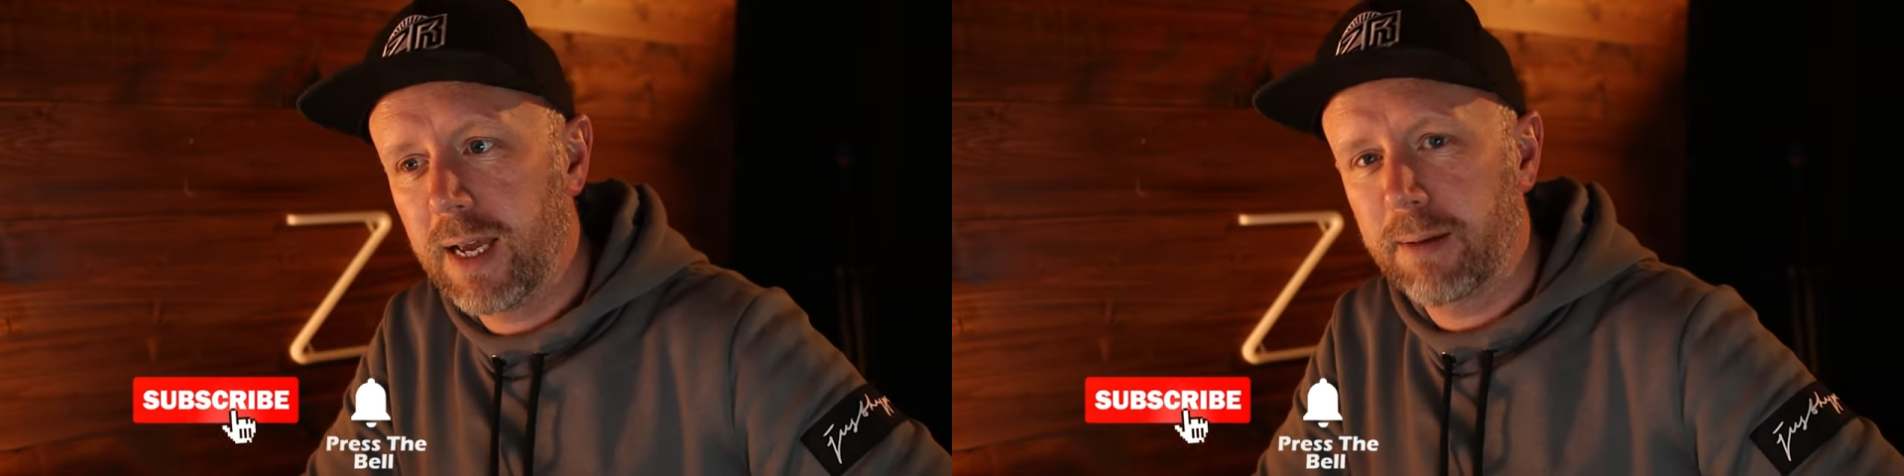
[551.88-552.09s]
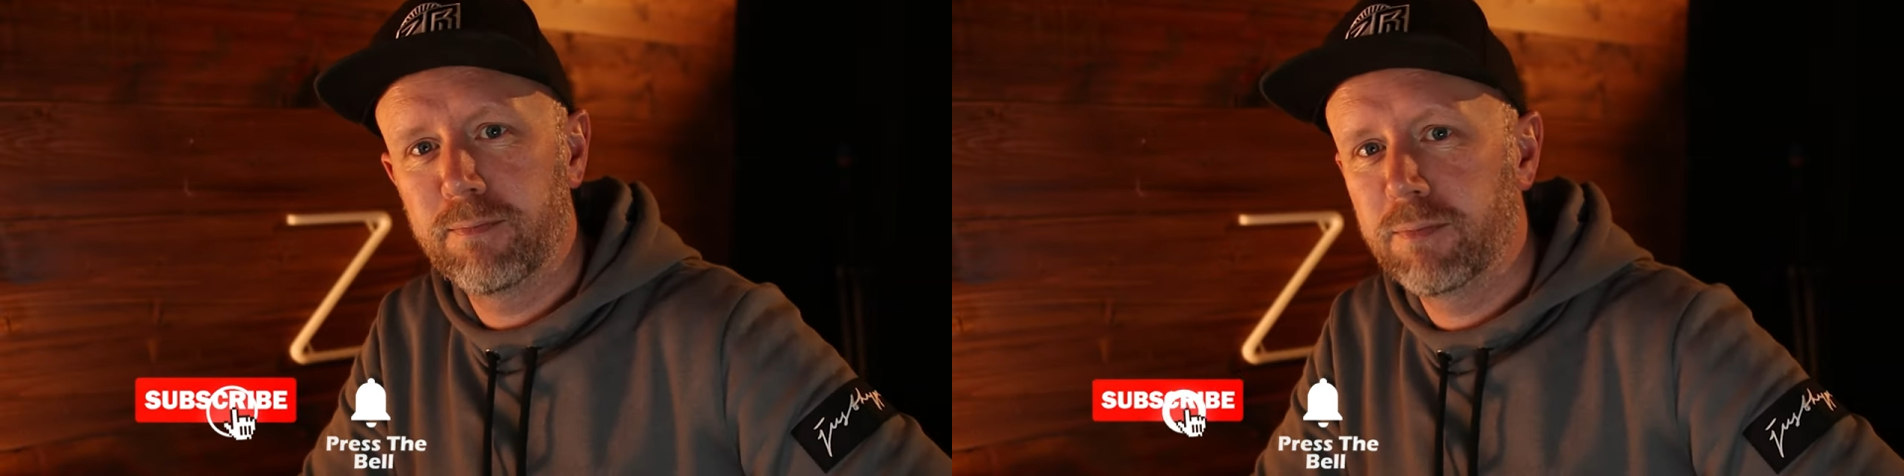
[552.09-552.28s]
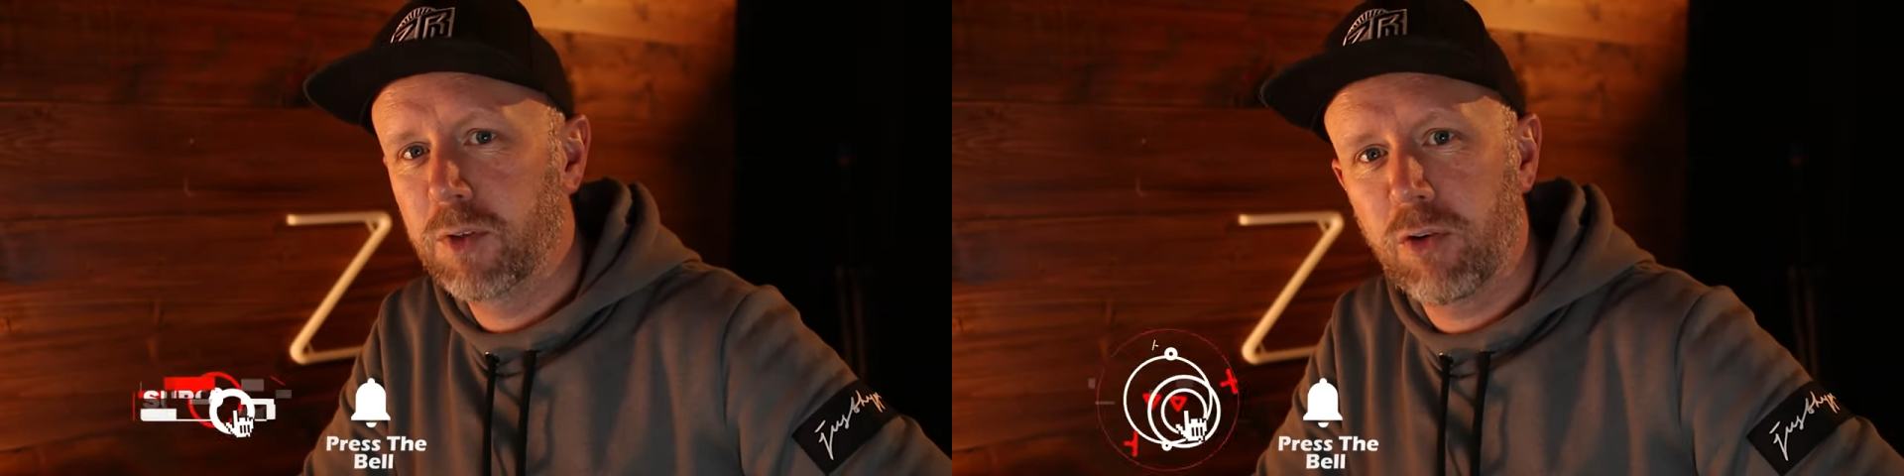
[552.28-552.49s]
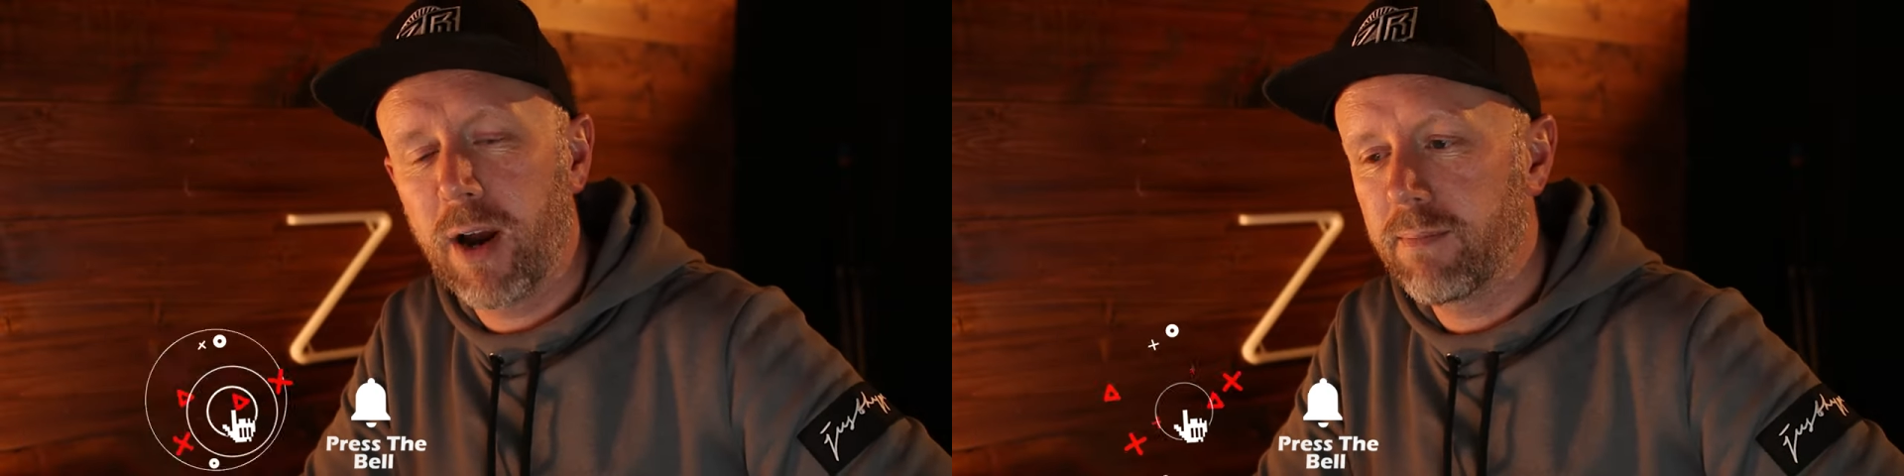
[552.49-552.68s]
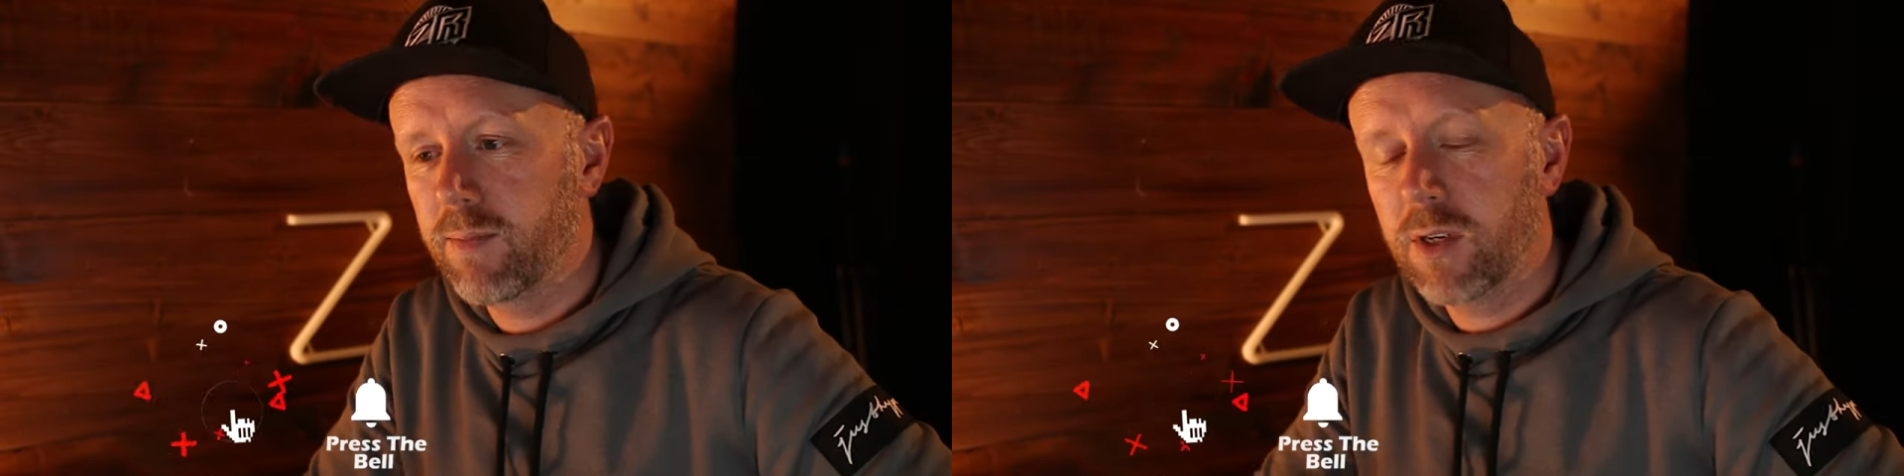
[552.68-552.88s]
yeah,
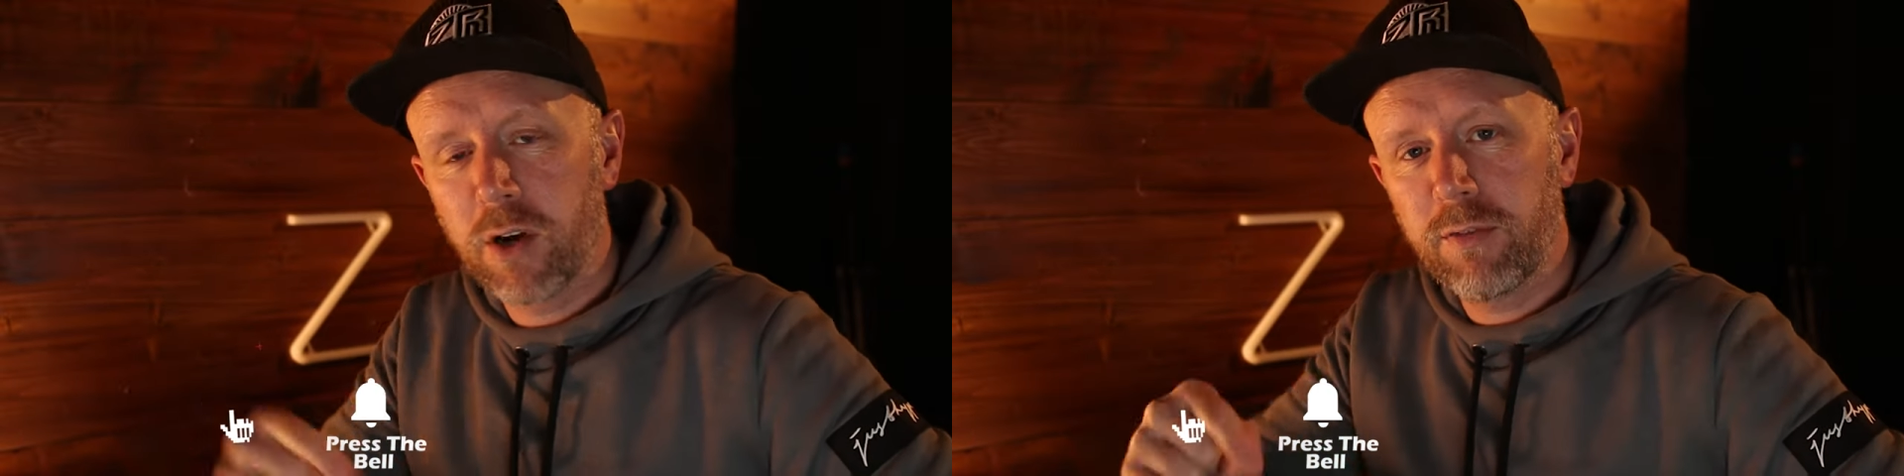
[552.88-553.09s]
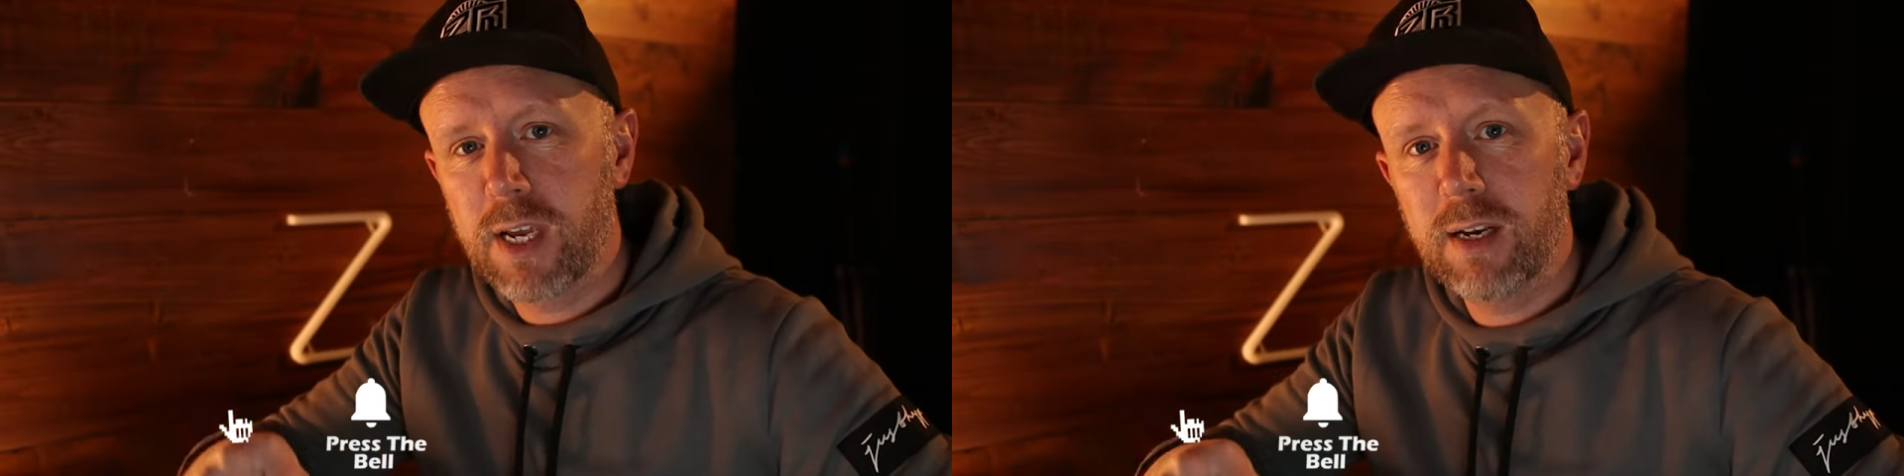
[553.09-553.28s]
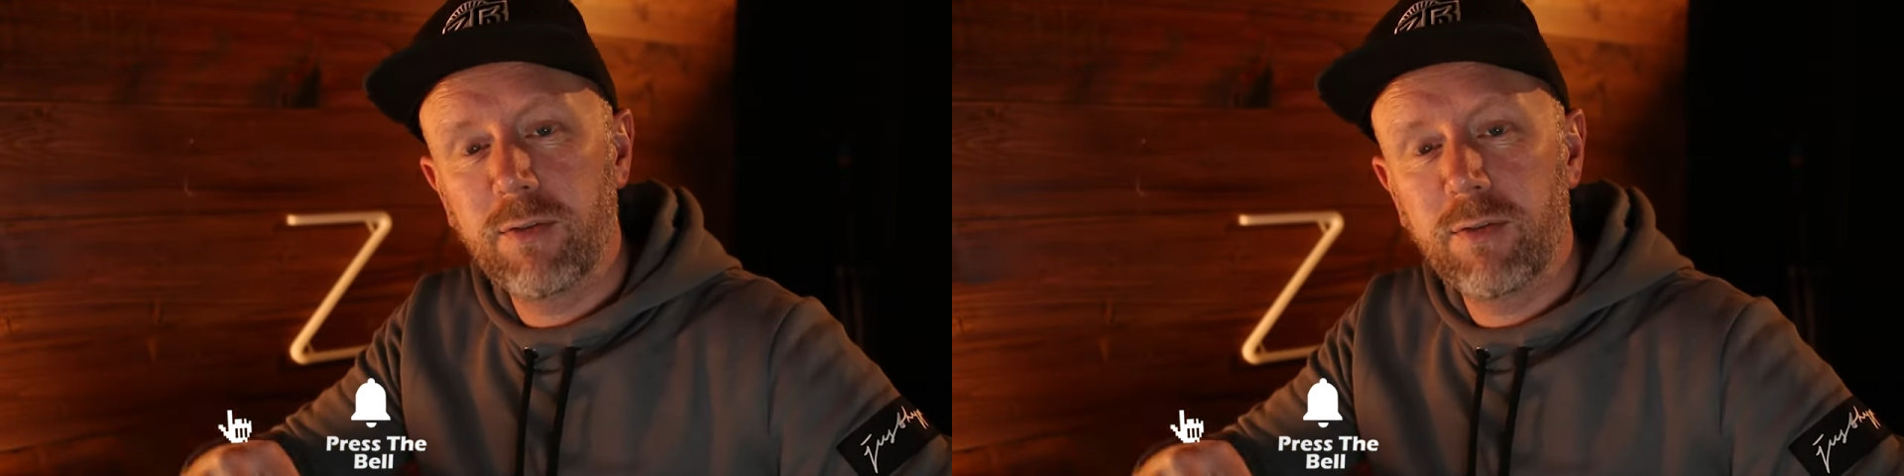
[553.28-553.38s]
great. Like I said,